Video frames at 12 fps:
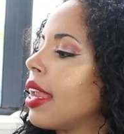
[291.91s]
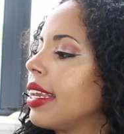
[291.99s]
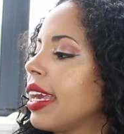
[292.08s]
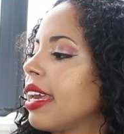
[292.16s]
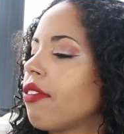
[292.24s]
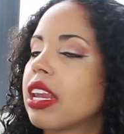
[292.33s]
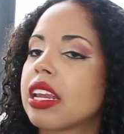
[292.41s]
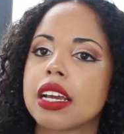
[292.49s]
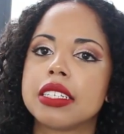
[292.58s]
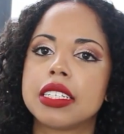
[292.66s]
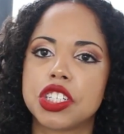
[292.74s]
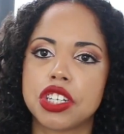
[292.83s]
Leave-In
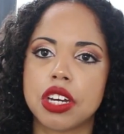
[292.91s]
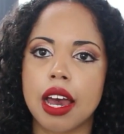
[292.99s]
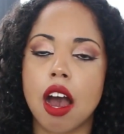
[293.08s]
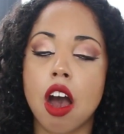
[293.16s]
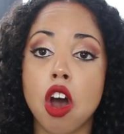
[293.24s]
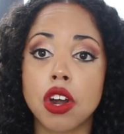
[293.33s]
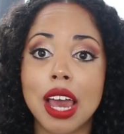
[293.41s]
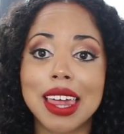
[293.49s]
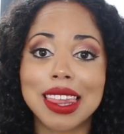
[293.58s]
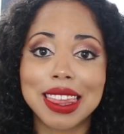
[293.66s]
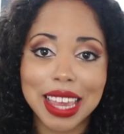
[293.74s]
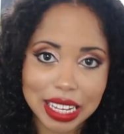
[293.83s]
Conditioner on
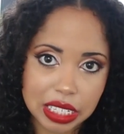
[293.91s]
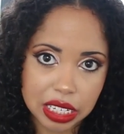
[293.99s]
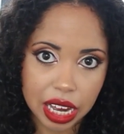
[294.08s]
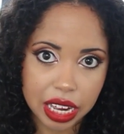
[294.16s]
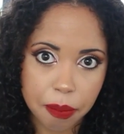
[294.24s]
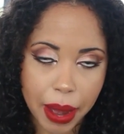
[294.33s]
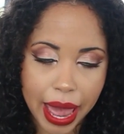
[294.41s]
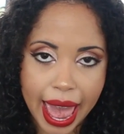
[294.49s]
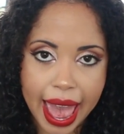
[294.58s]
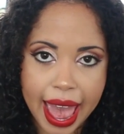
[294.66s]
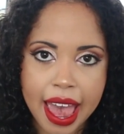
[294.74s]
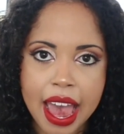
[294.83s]
this side of my
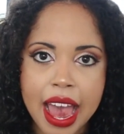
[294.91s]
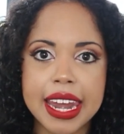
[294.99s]
hair.